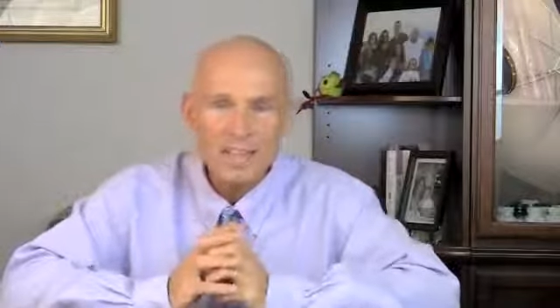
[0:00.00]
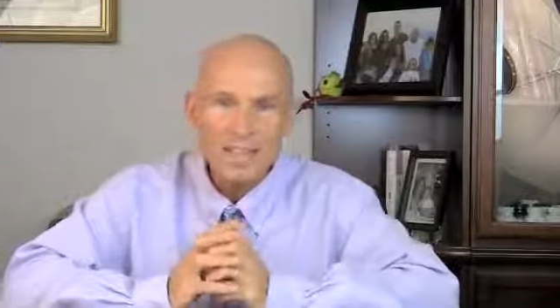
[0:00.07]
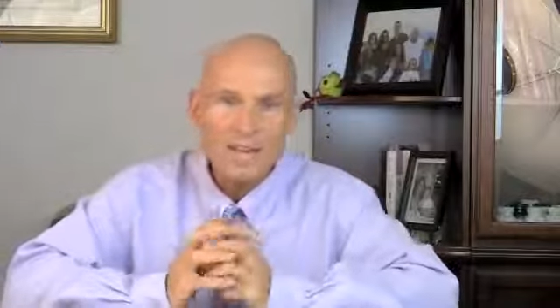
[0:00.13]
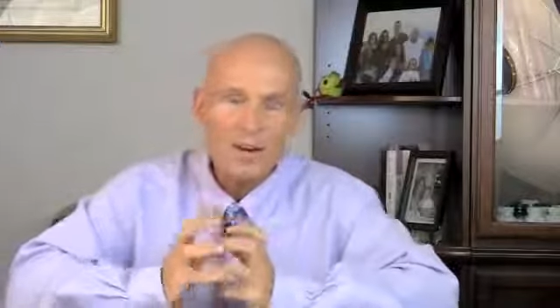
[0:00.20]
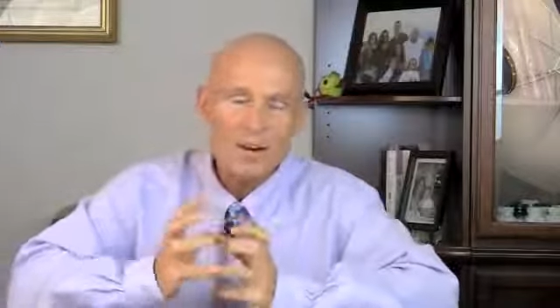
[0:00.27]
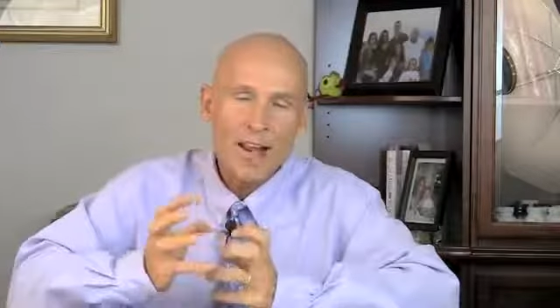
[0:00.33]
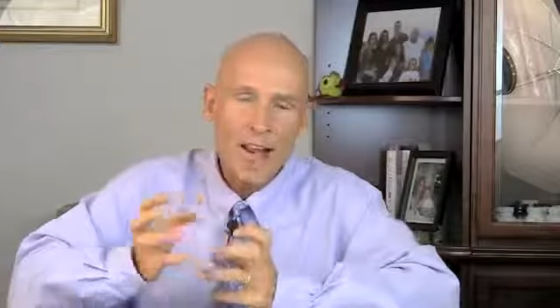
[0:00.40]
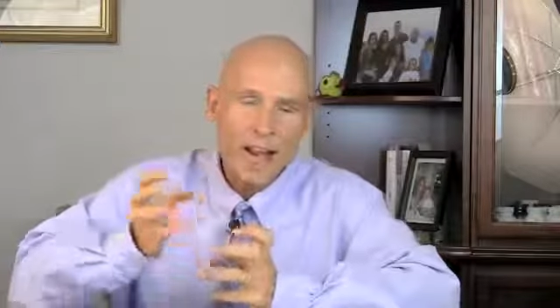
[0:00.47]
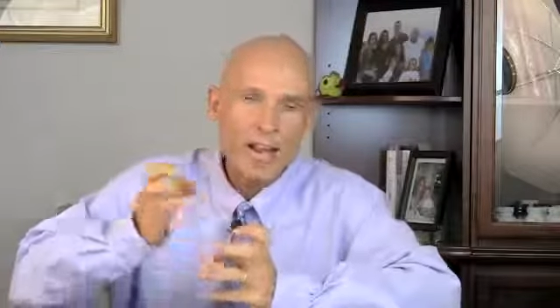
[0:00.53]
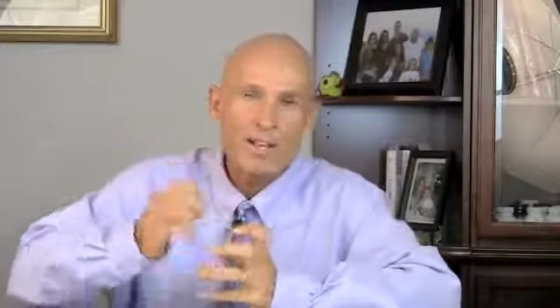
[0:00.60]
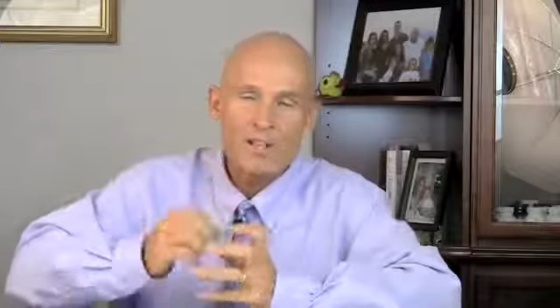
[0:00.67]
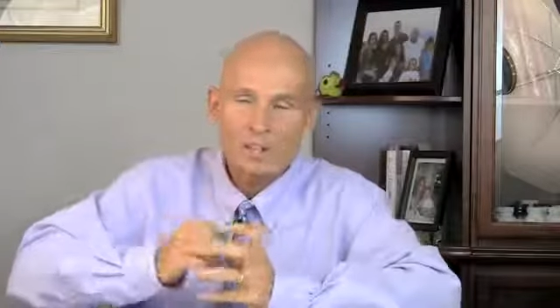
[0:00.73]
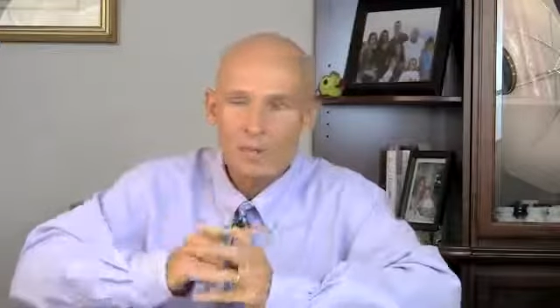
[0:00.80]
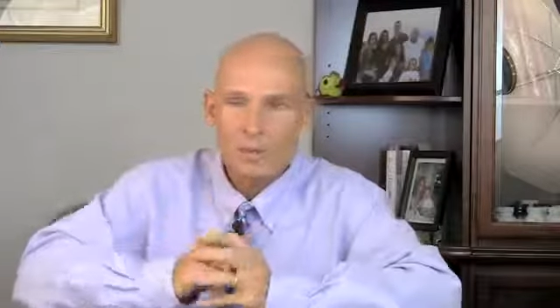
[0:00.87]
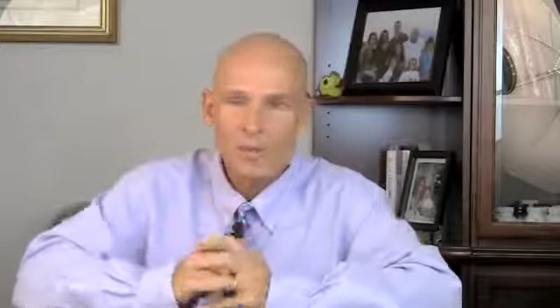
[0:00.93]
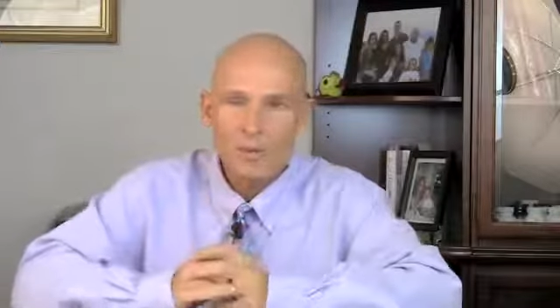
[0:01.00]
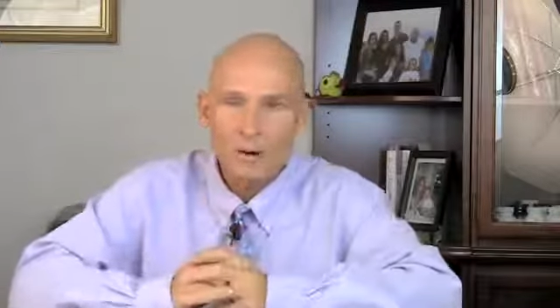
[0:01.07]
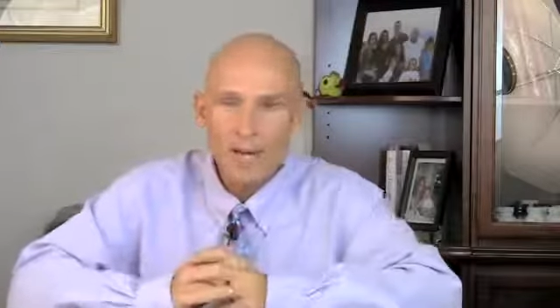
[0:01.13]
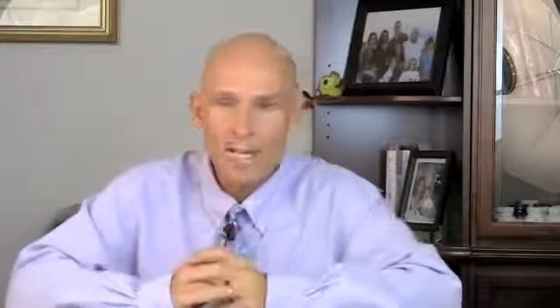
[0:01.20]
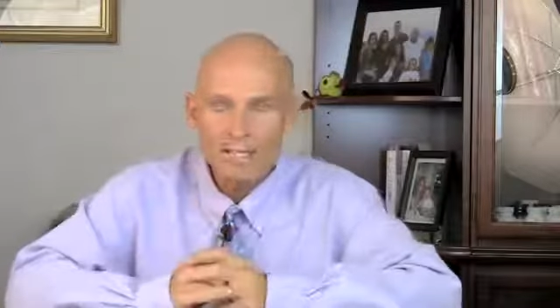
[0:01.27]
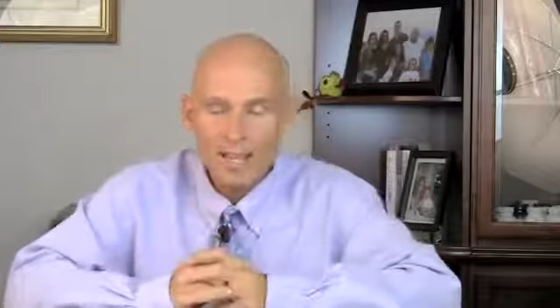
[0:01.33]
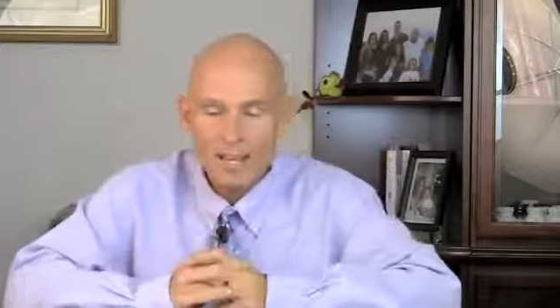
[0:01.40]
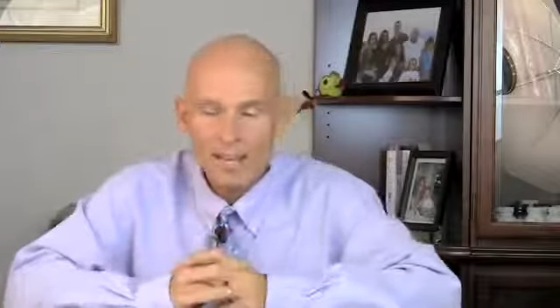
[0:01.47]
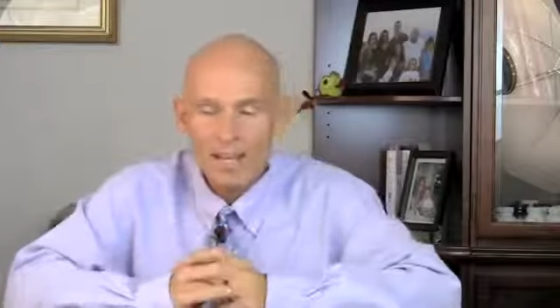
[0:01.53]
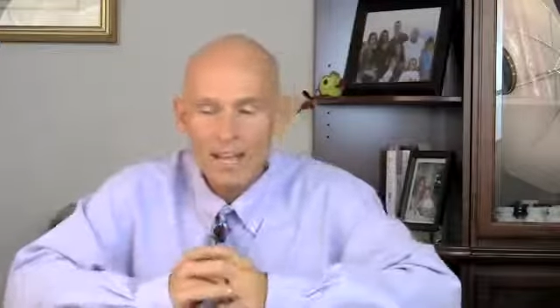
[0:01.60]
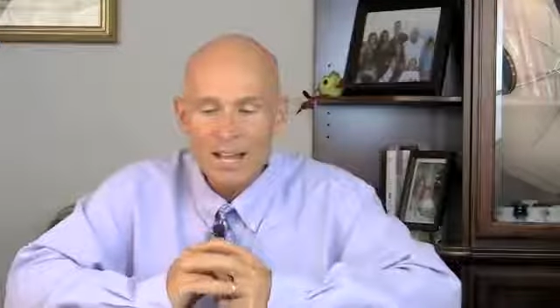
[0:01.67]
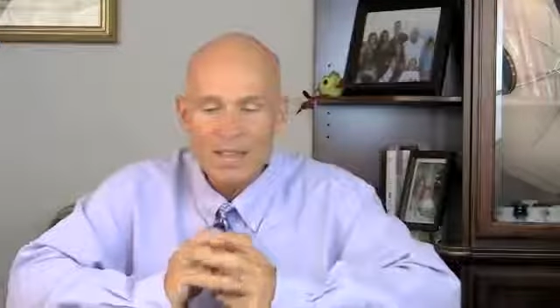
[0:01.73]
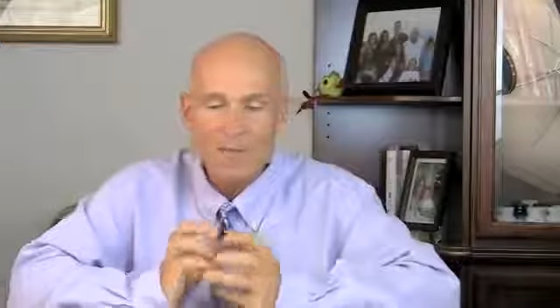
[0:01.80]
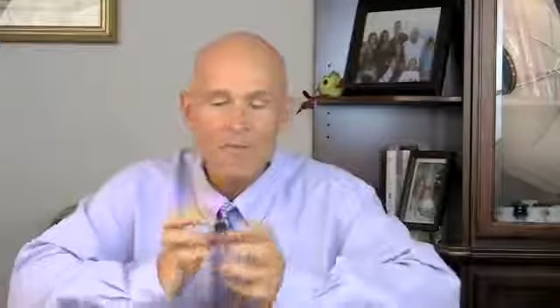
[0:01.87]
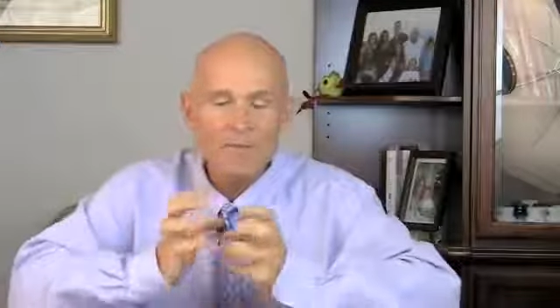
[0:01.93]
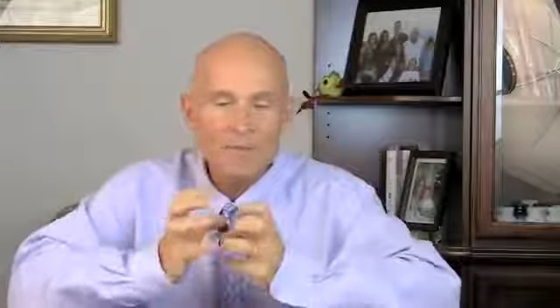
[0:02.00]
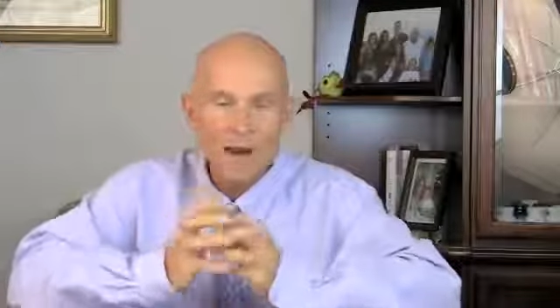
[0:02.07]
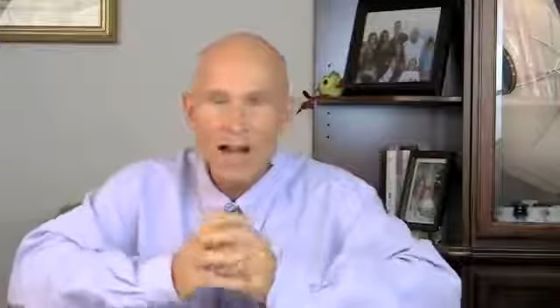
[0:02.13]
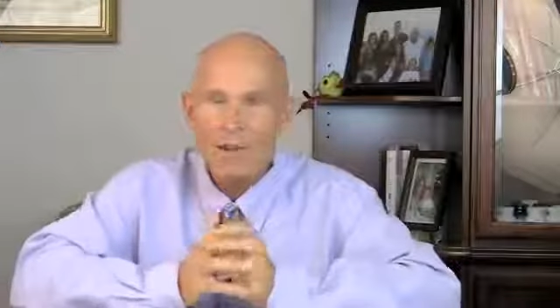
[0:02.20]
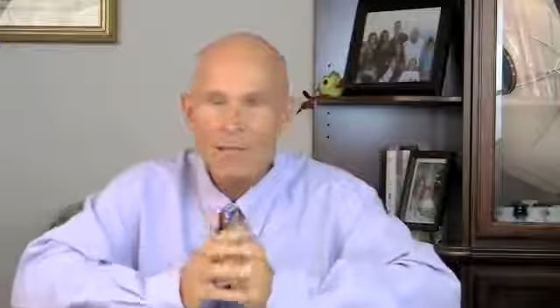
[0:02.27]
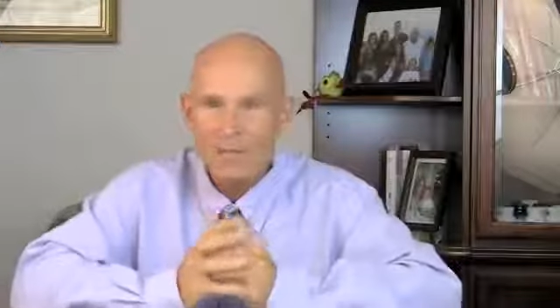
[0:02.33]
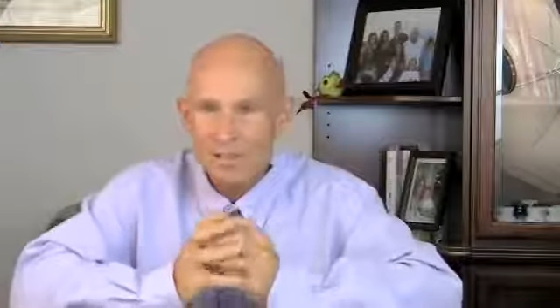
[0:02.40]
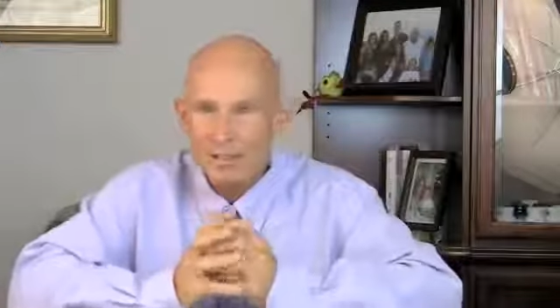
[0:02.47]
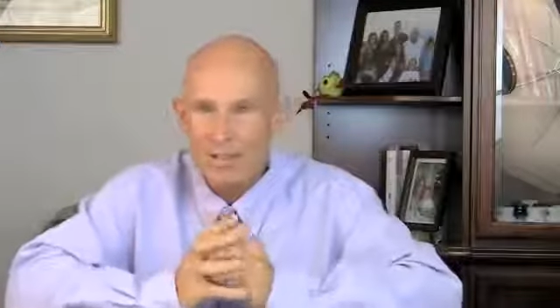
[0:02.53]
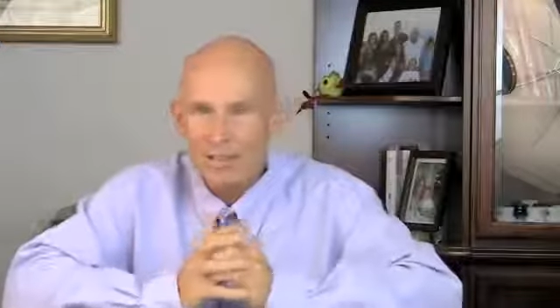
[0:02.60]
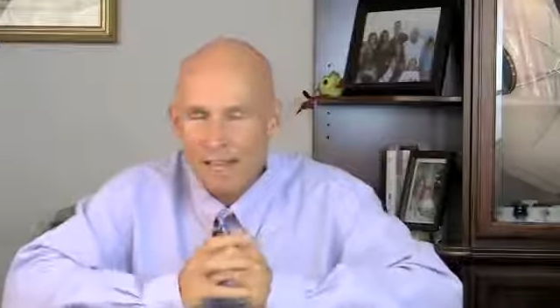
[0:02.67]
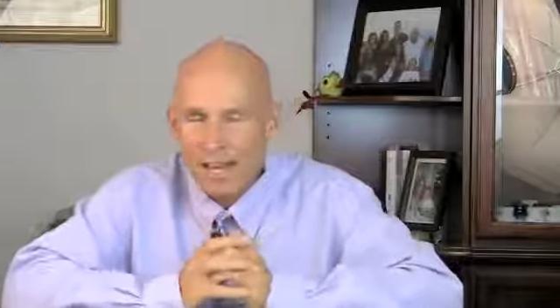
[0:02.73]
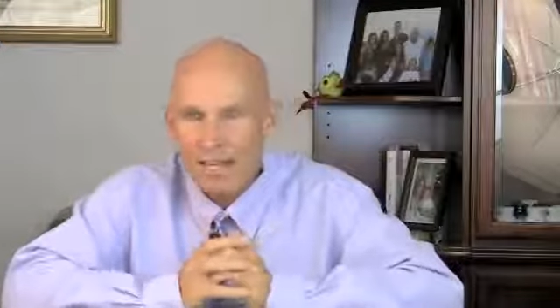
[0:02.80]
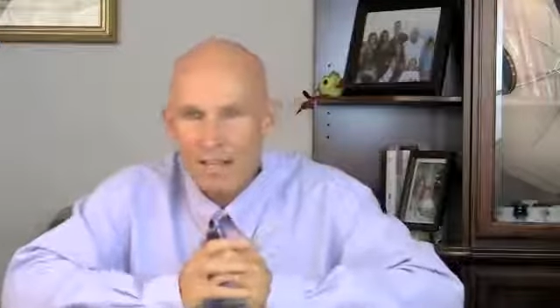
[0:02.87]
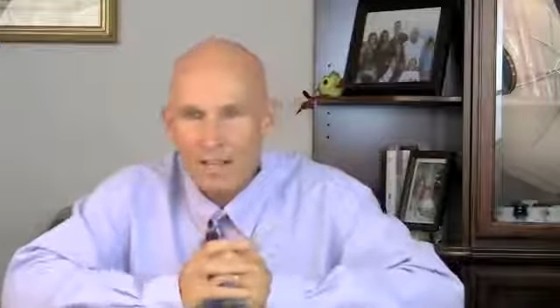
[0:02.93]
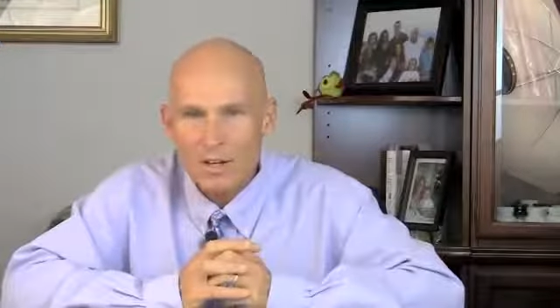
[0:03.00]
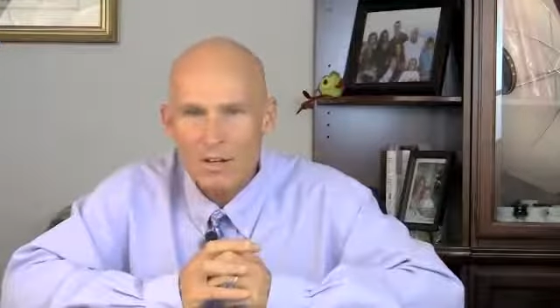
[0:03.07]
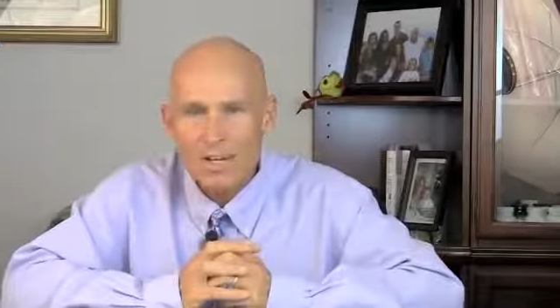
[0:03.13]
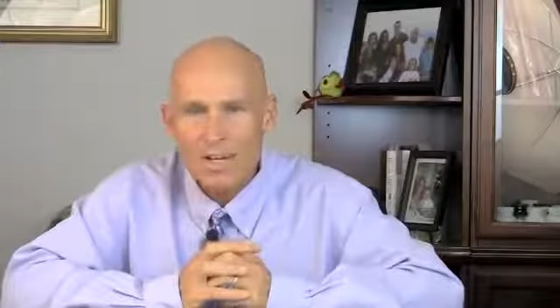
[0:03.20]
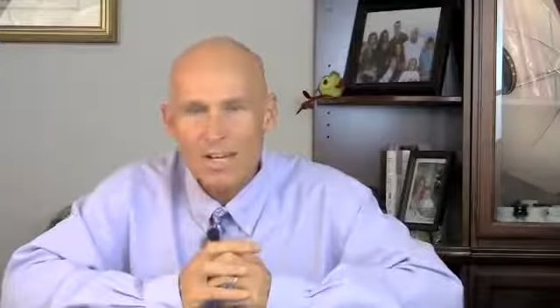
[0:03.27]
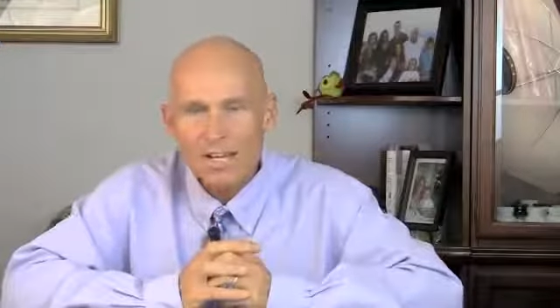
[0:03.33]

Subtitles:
They don't actually break down. The fiber, the cellulose